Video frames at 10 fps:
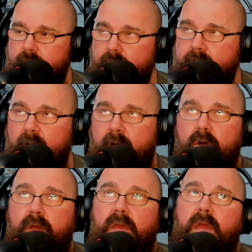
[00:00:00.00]
Yeah,
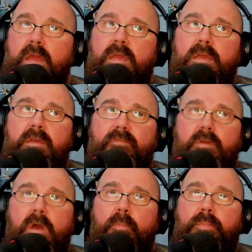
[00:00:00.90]
okay, if a
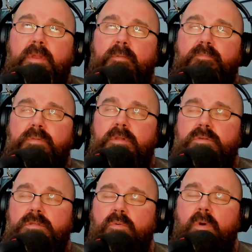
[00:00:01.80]
company pollutes
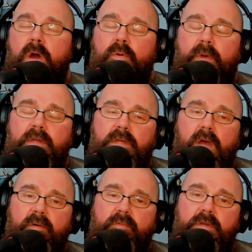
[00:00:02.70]
the waterways,
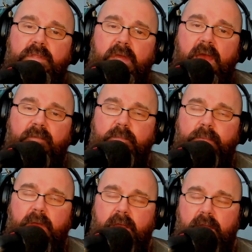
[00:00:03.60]
obviously they have to
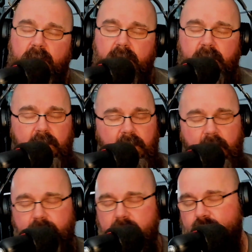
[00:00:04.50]
pay to clean it
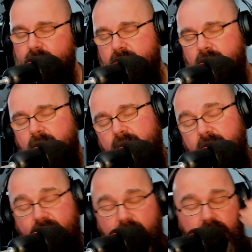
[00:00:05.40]
up. This is what the city I
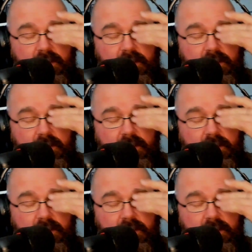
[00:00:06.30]
live in just